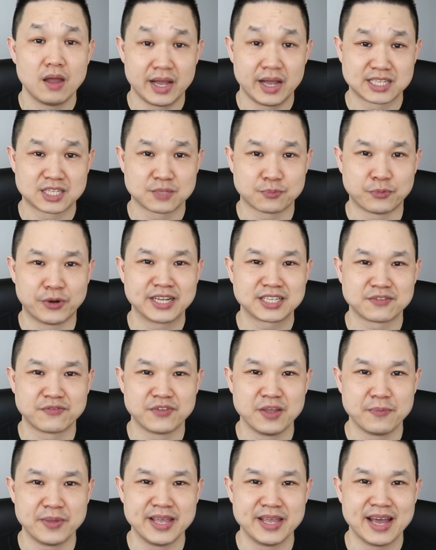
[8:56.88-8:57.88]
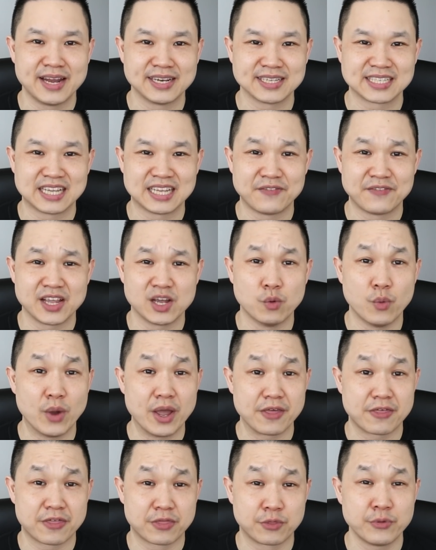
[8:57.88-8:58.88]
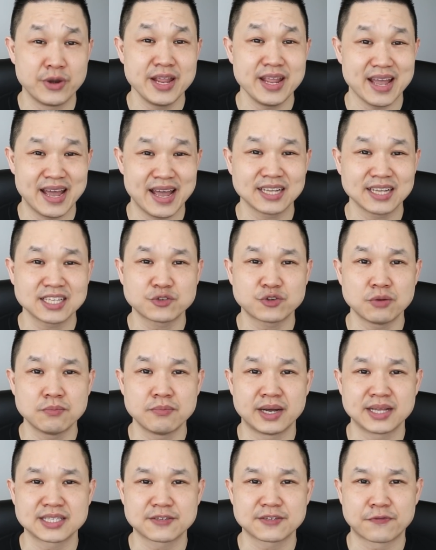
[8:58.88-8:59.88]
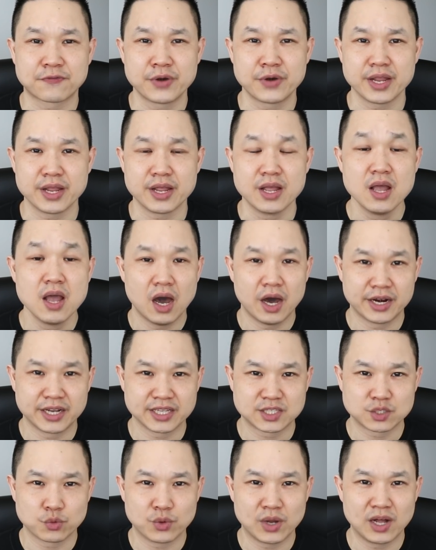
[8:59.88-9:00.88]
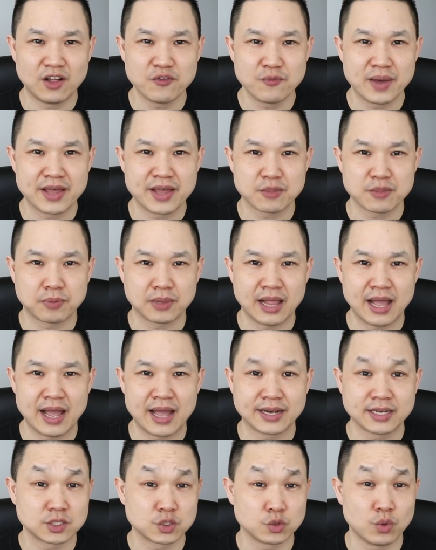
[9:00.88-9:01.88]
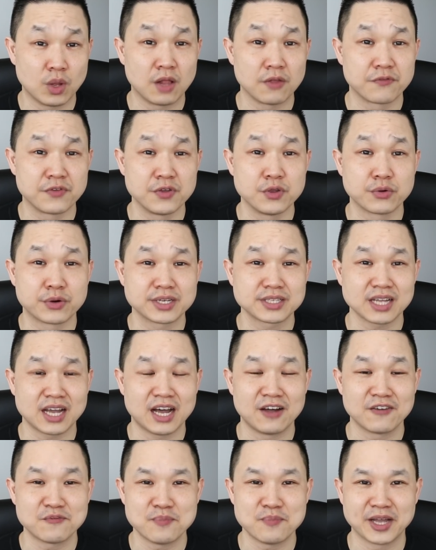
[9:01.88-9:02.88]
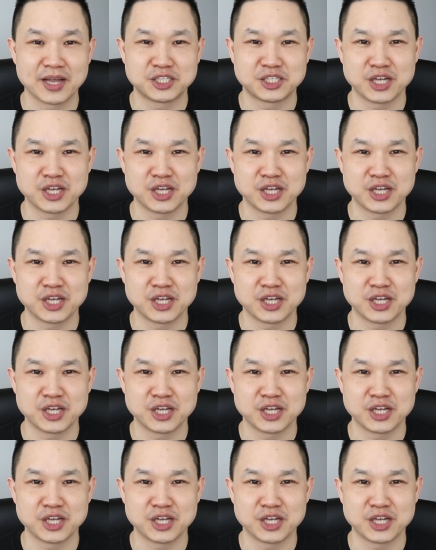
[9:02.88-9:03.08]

ExpressVPN is giving away 3 extra months free on a 12-month plan to all viewers of my